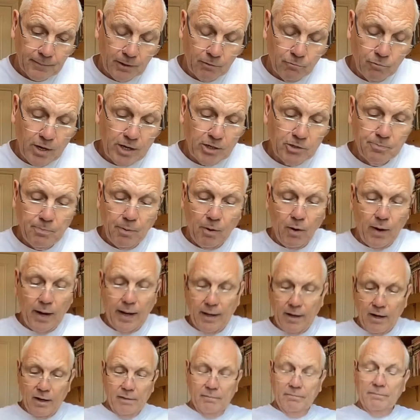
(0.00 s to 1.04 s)

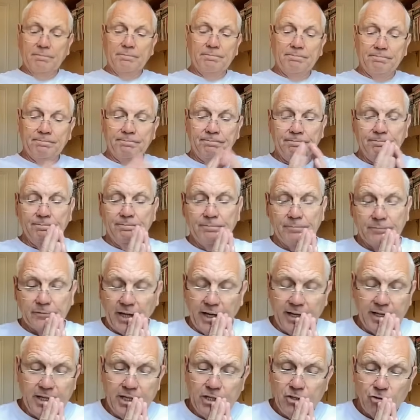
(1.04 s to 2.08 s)
Respite.
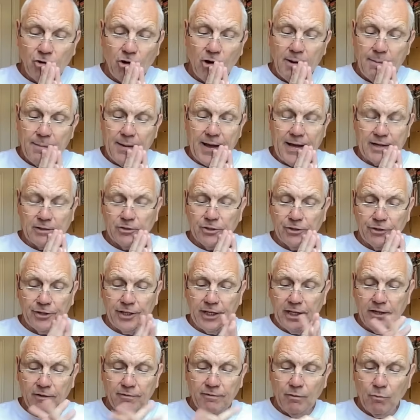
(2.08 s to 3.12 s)
Taking time out to
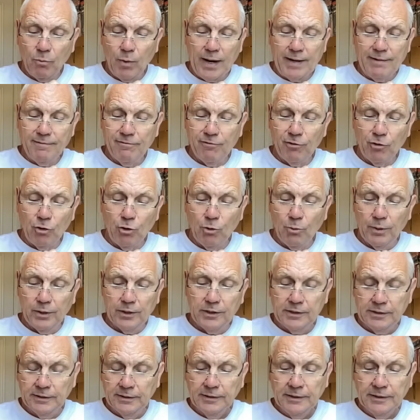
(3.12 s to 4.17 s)
think of a way forward.